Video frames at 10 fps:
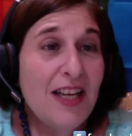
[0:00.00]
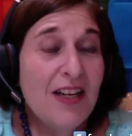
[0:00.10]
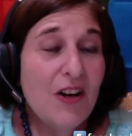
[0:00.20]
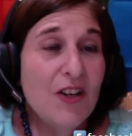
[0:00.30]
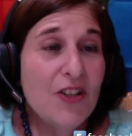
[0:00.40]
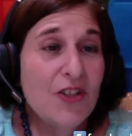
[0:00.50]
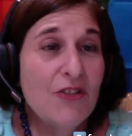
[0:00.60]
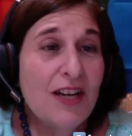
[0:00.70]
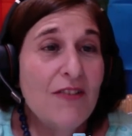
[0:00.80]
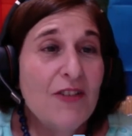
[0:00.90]
that our
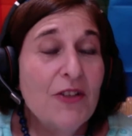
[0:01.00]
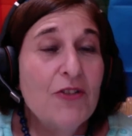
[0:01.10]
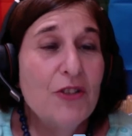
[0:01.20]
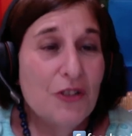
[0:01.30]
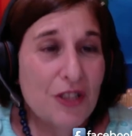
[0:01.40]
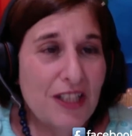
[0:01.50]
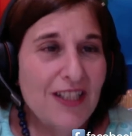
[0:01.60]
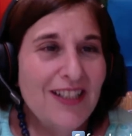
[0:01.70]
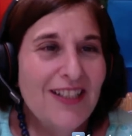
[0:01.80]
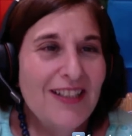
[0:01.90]
children have their own
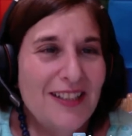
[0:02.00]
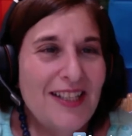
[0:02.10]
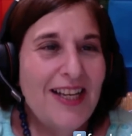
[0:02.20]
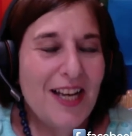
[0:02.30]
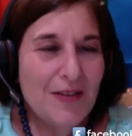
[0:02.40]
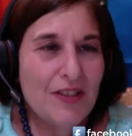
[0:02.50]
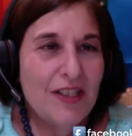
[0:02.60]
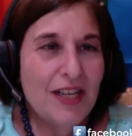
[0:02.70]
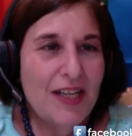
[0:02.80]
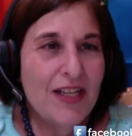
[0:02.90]
journey that they have to
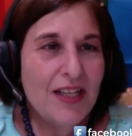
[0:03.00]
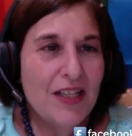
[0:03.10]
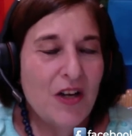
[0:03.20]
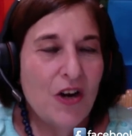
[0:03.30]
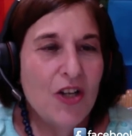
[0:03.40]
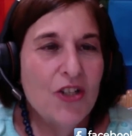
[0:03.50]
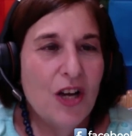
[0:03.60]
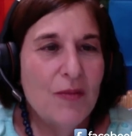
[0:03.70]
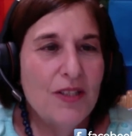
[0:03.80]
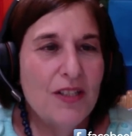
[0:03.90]
take, and our
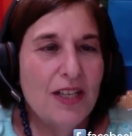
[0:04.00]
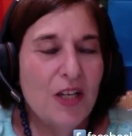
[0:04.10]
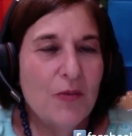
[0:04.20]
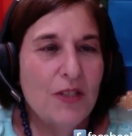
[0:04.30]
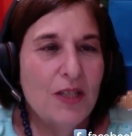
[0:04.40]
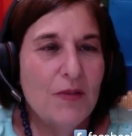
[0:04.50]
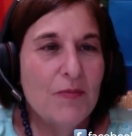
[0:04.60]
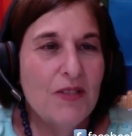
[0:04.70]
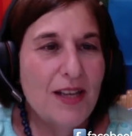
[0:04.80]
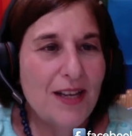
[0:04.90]
job is to help keep
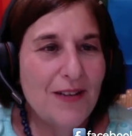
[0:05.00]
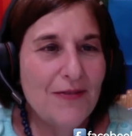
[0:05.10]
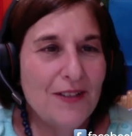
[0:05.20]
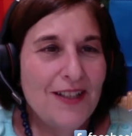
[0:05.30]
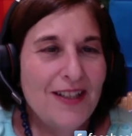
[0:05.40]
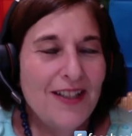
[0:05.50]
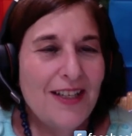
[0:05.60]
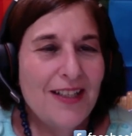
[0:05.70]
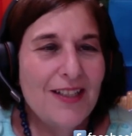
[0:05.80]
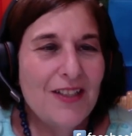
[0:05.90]
them safe
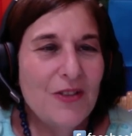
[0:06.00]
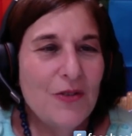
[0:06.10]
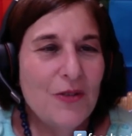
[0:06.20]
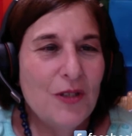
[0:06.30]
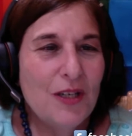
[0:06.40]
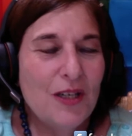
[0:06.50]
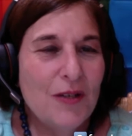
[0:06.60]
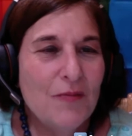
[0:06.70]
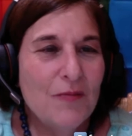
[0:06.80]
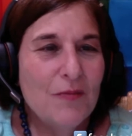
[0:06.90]
and to
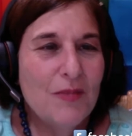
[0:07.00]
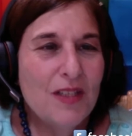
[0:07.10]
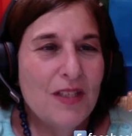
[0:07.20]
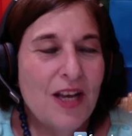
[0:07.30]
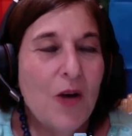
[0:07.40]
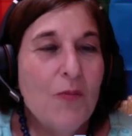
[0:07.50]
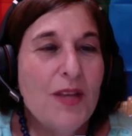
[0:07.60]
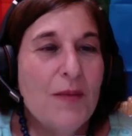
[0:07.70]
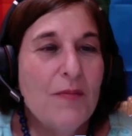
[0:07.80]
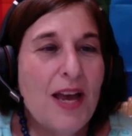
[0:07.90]
um, help
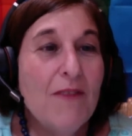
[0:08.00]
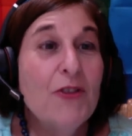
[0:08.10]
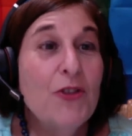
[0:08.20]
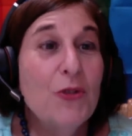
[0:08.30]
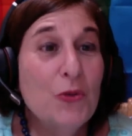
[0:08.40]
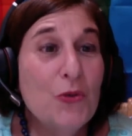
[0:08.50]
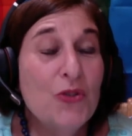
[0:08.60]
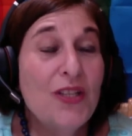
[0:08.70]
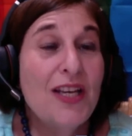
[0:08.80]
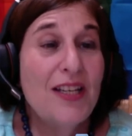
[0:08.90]
them have the
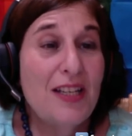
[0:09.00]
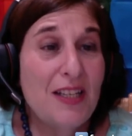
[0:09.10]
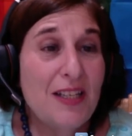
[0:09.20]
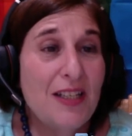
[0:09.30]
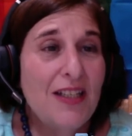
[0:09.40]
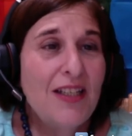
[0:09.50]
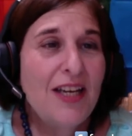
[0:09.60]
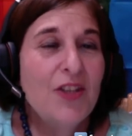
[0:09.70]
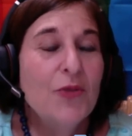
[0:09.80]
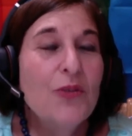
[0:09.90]
tools they need
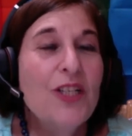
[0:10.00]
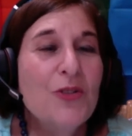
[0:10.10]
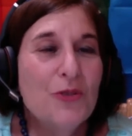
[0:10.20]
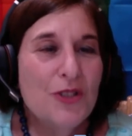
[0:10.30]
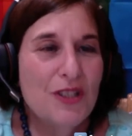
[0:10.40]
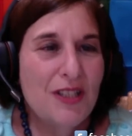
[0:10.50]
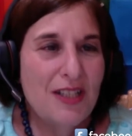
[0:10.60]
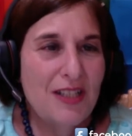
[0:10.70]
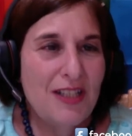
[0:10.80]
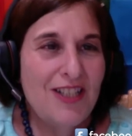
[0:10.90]
and the resources
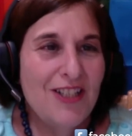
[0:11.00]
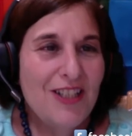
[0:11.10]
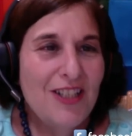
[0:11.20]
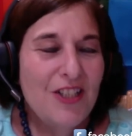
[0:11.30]
they need